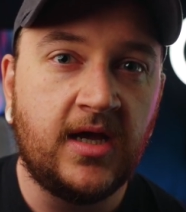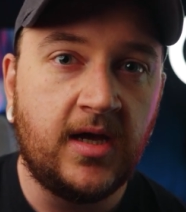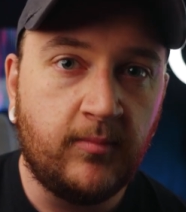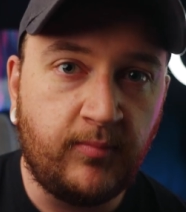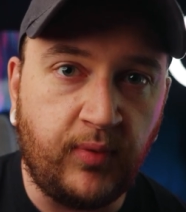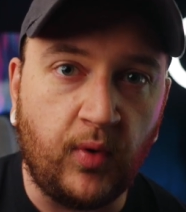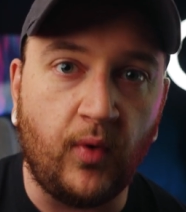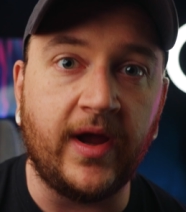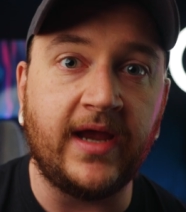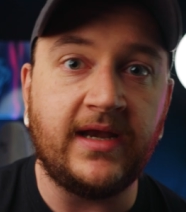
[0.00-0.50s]

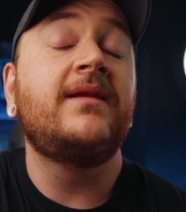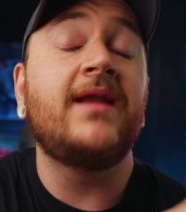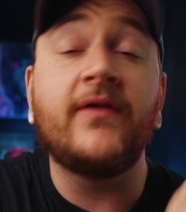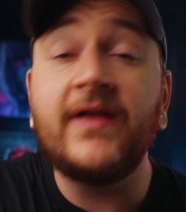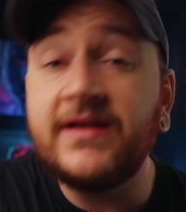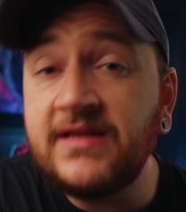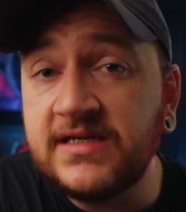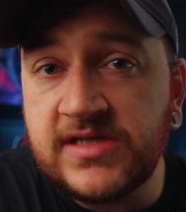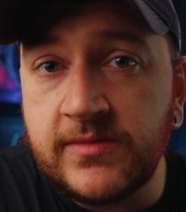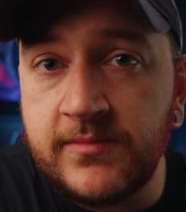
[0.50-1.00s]
point. Now
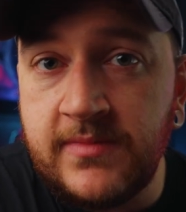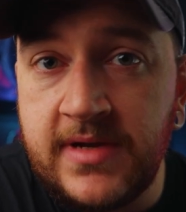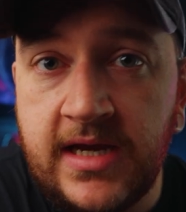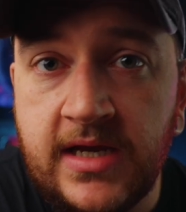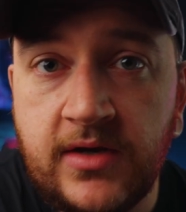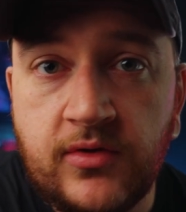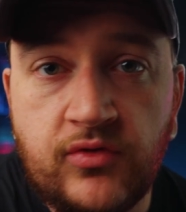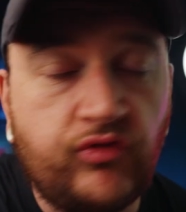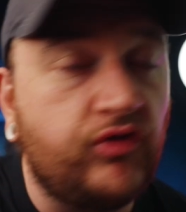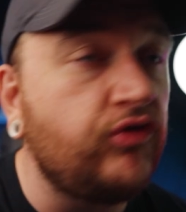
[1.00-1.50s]
that doesn't
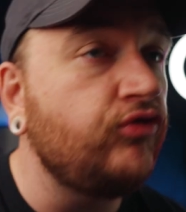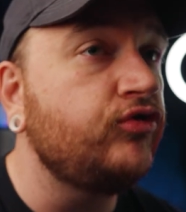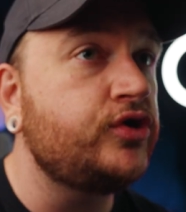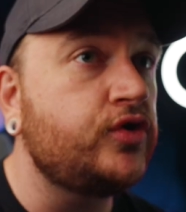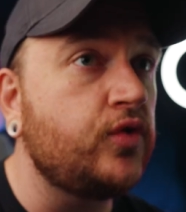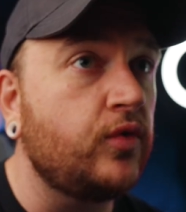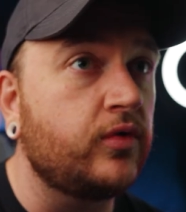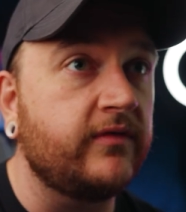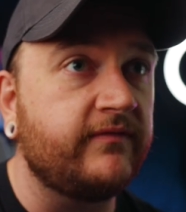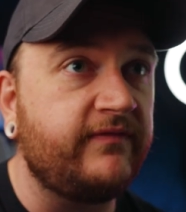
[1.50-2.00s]
mean do
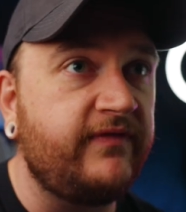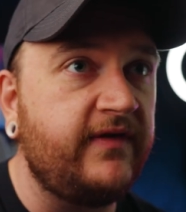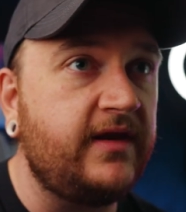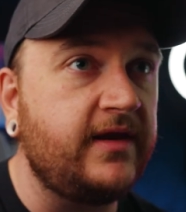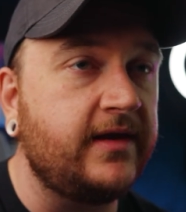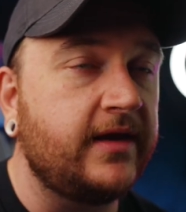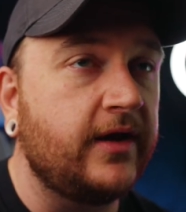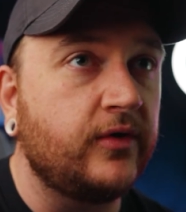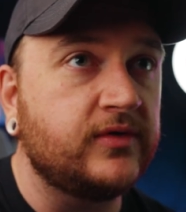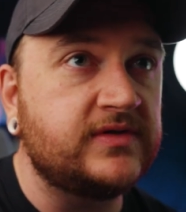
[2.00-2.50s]
shorter
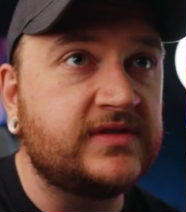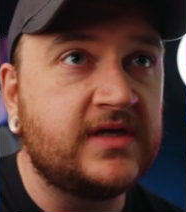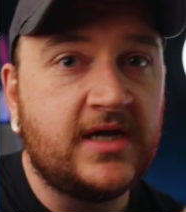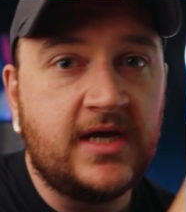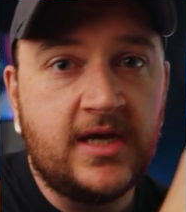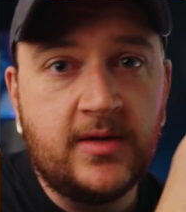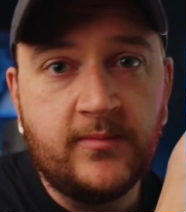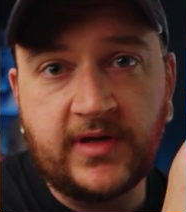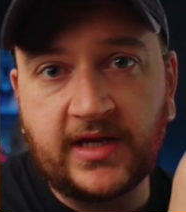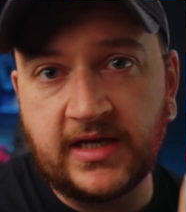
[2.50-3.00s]
videos,
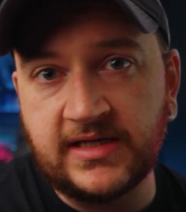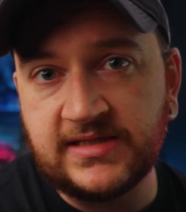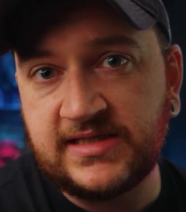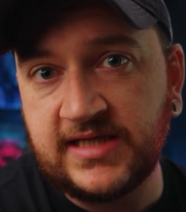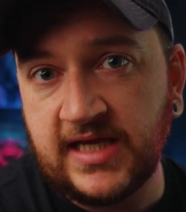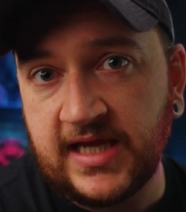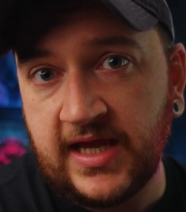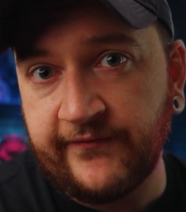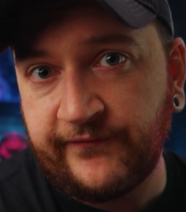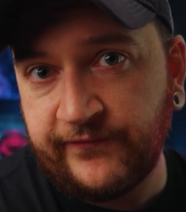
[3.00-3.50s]

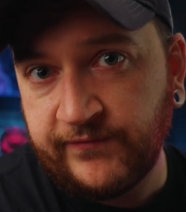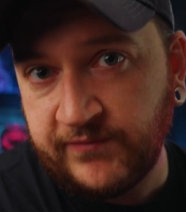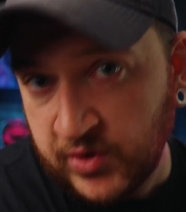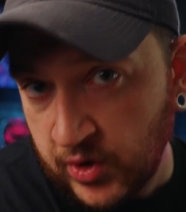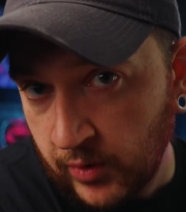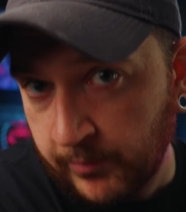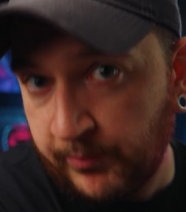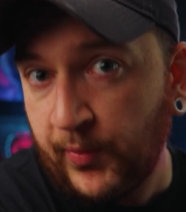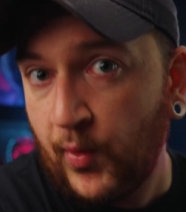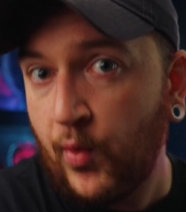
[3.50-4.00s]
because if
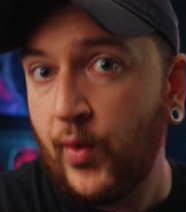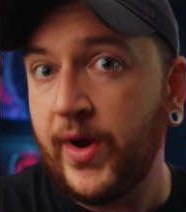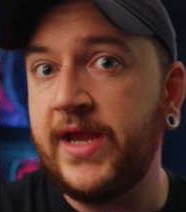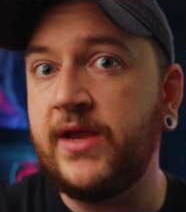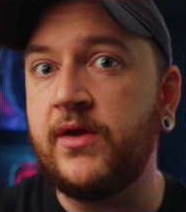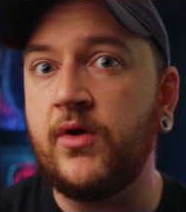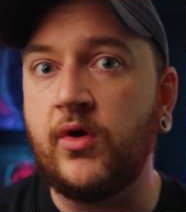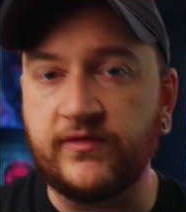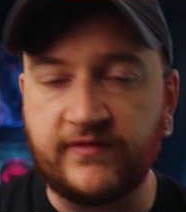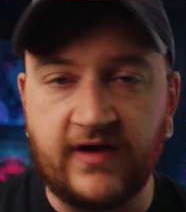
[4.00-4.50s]
your
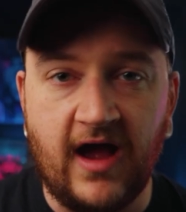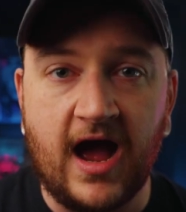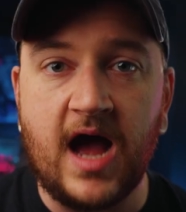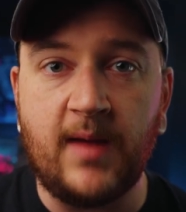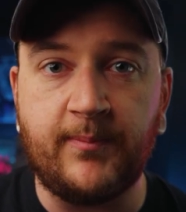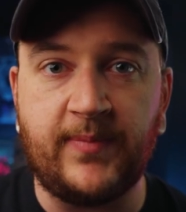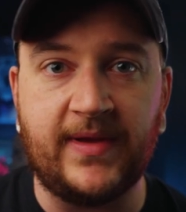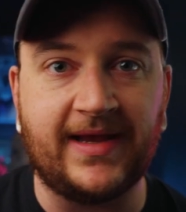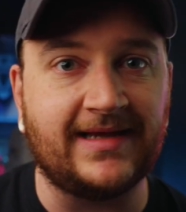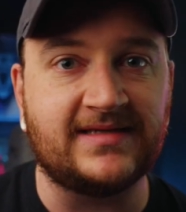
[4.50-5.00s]
point or
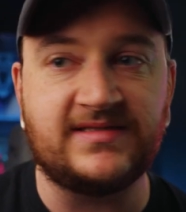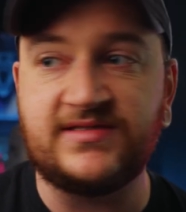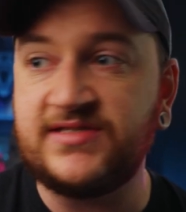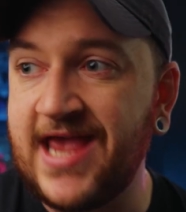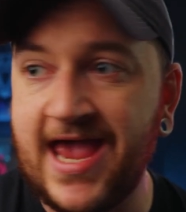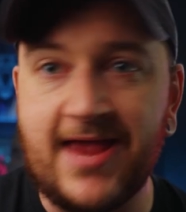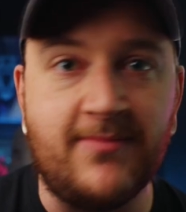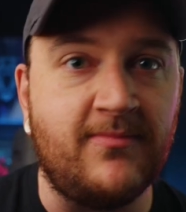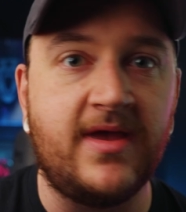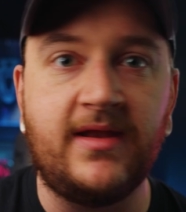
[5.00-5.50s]
topic is
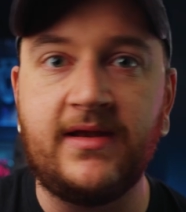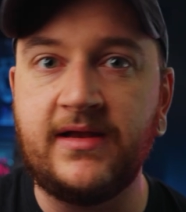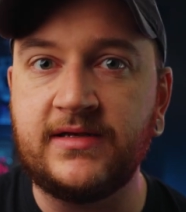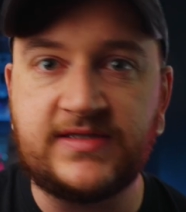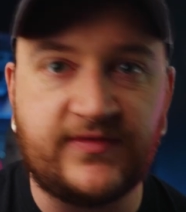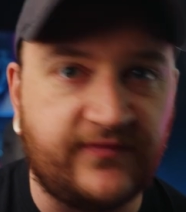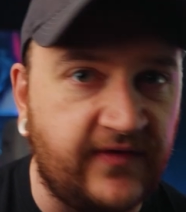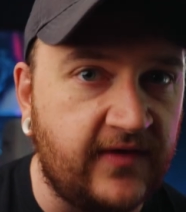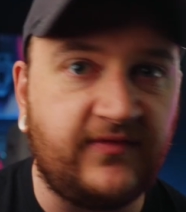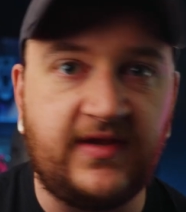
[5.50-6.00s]
10
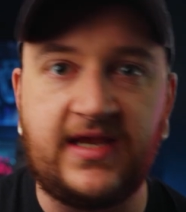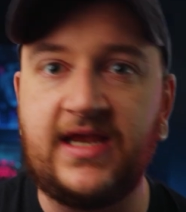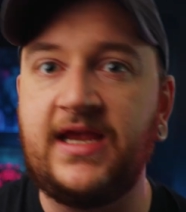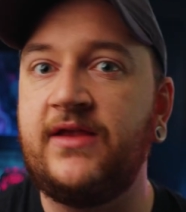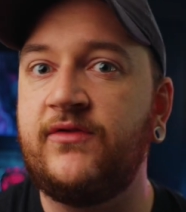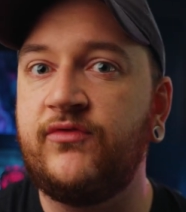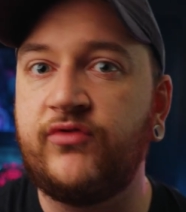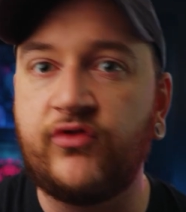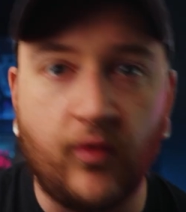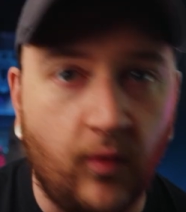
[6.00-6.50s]
minutes,
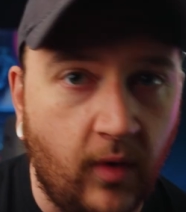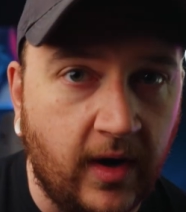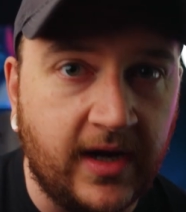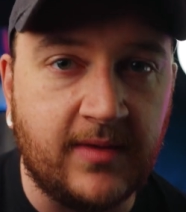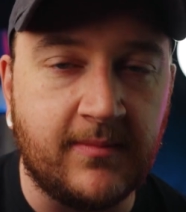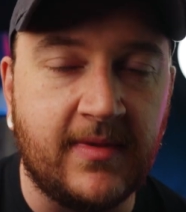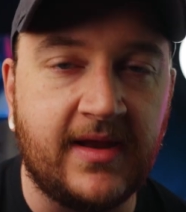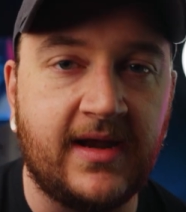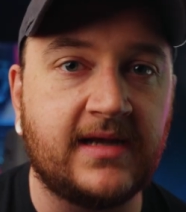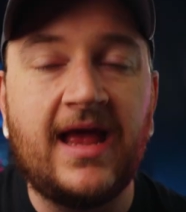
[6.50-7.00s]
15,
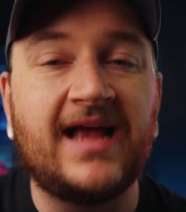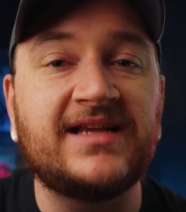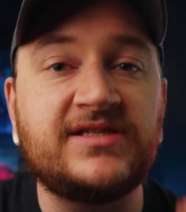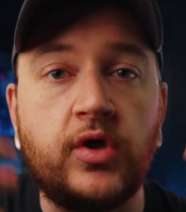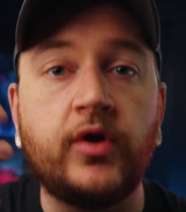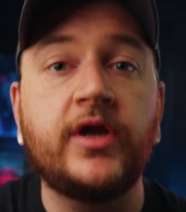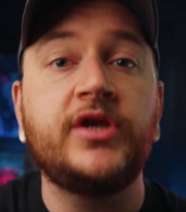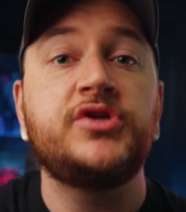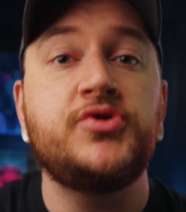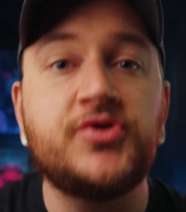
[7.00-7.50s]
20 minutes, as
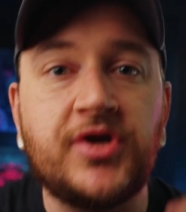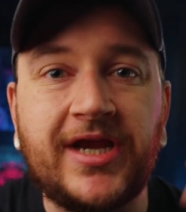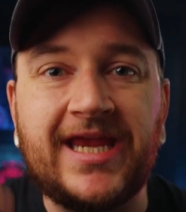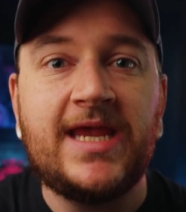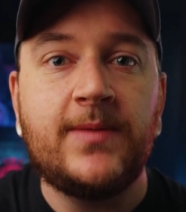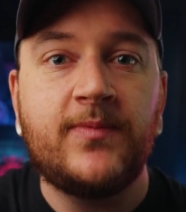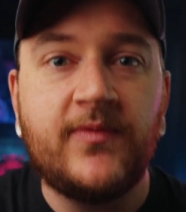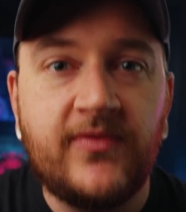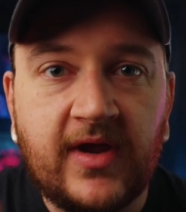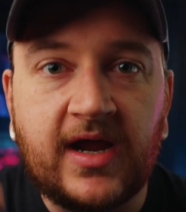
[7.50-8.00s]
long as you're
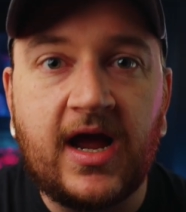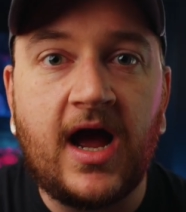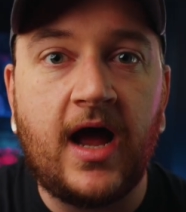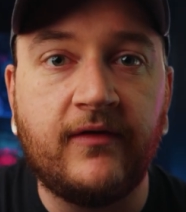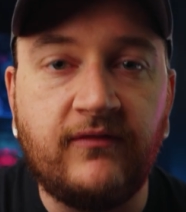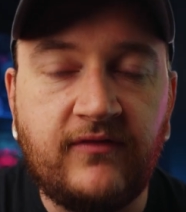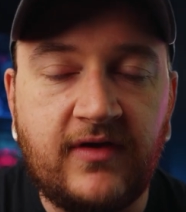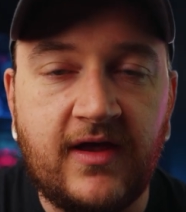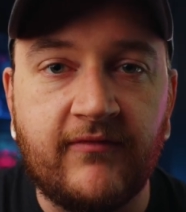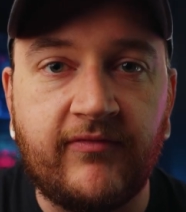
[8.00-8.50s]
keeping the
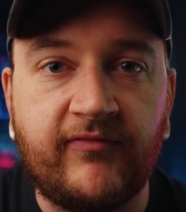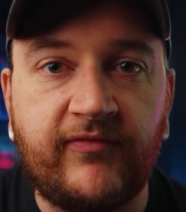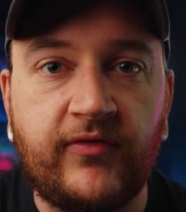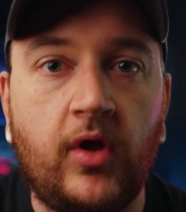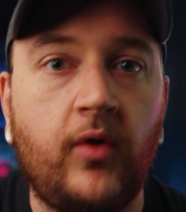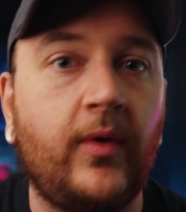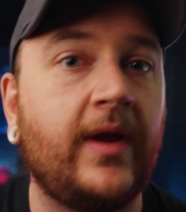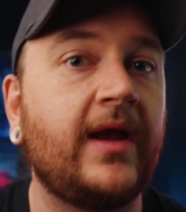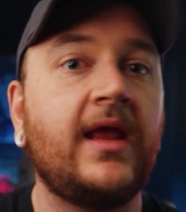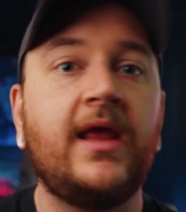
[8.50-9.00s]
content
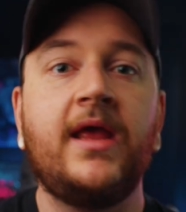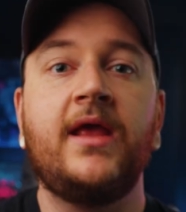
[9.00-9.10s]
flowing,